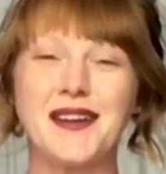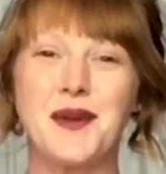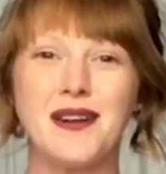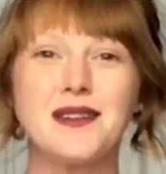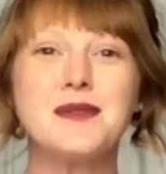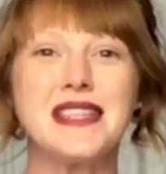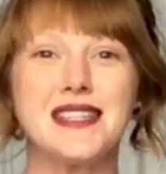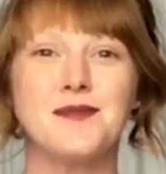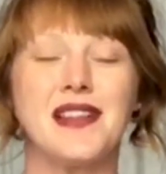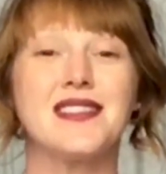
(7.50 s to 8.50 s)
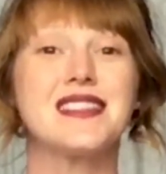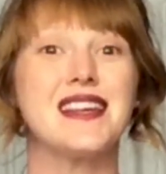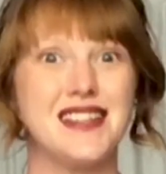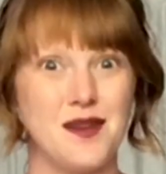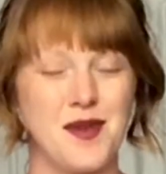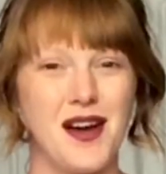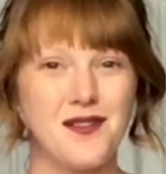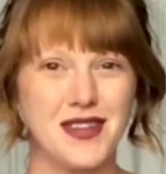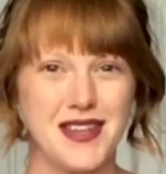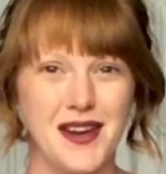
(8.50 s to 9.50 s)
welcome to this month's TBR
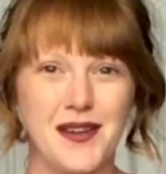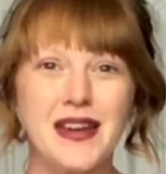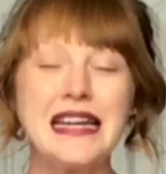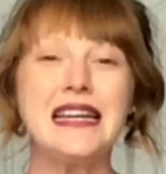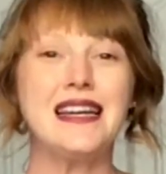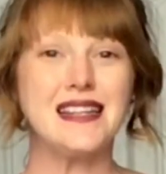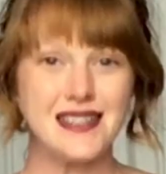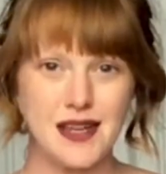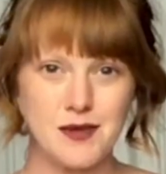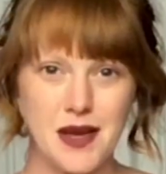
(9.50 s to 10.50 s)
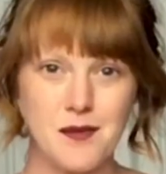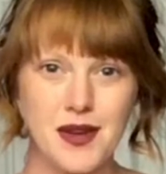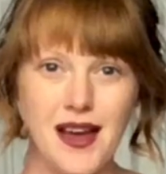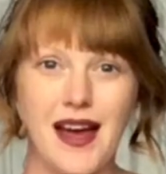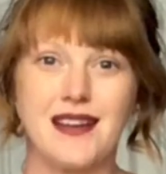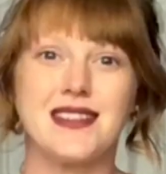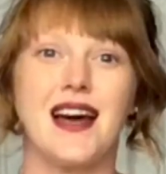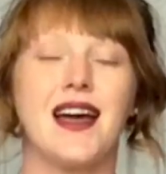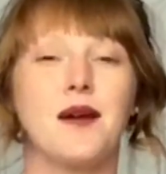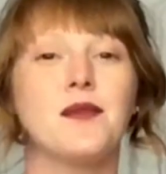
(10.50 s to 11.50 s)
video. It is September and
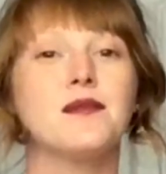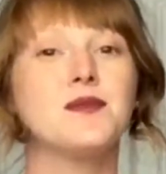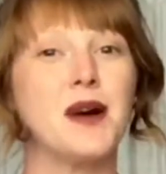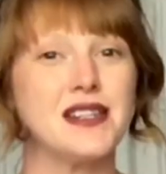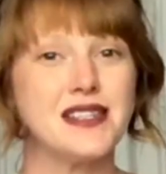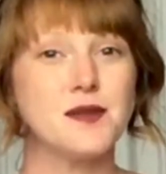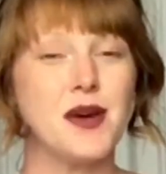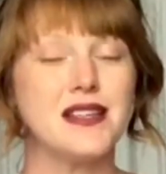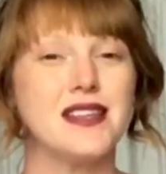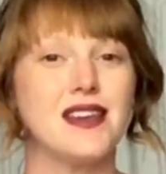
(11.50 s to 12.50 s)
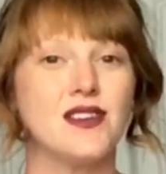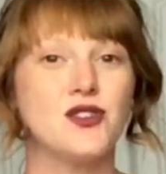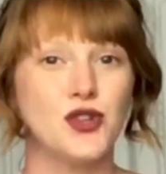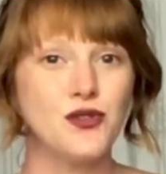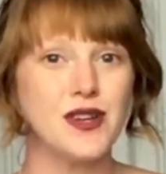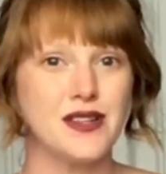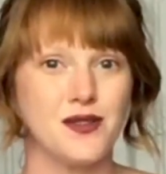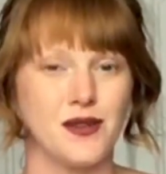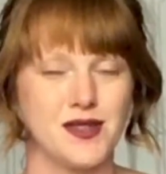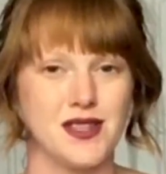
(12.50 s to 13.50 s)
I am participating in 2
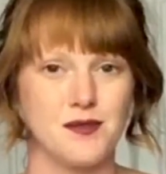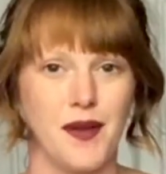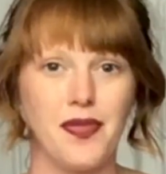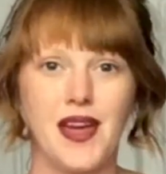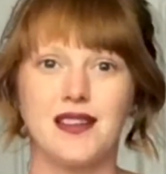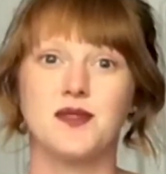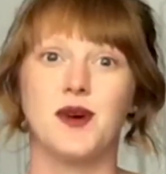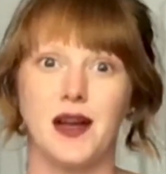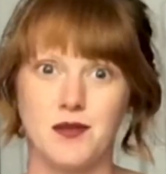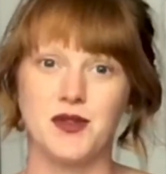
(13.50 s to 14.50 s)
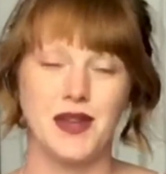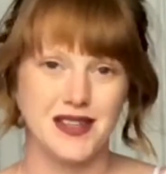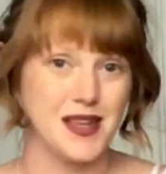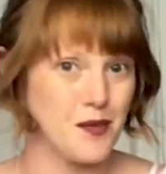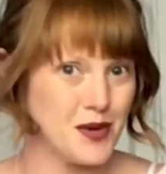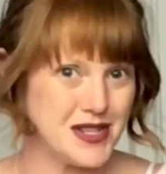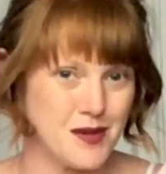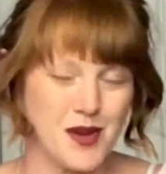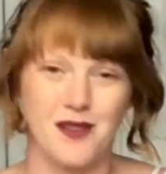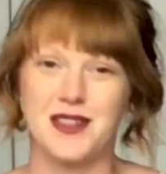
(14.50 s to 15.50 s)
readathons this month, hence why I'm doing a separate
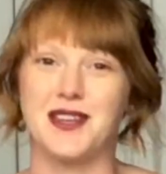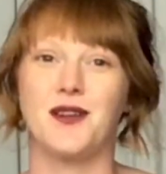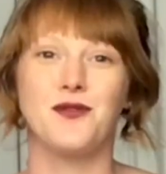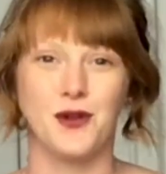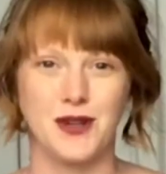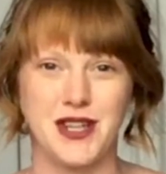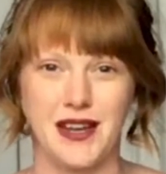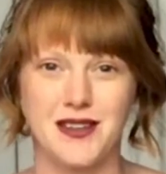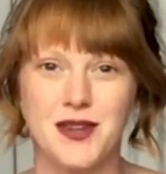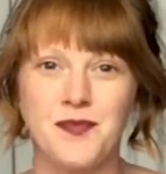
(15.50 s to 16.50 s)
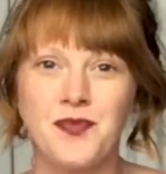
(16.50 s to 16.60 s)
TBR video for a change.